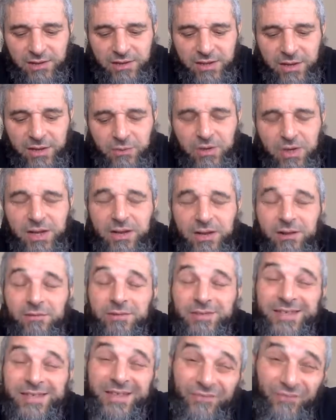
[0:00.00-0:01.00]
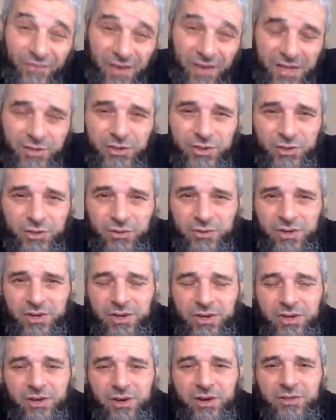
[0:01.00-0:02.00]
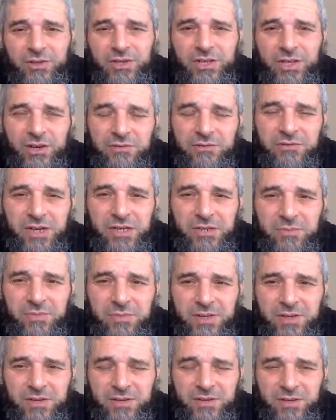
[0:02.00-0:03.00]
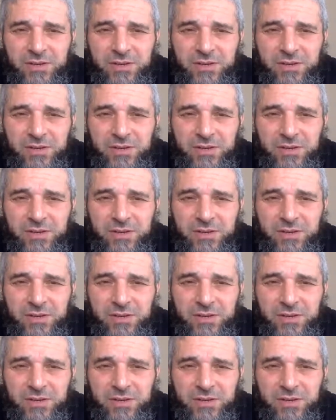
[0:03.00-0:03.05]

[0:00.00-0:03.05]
they will defend you on the Day of Judgment.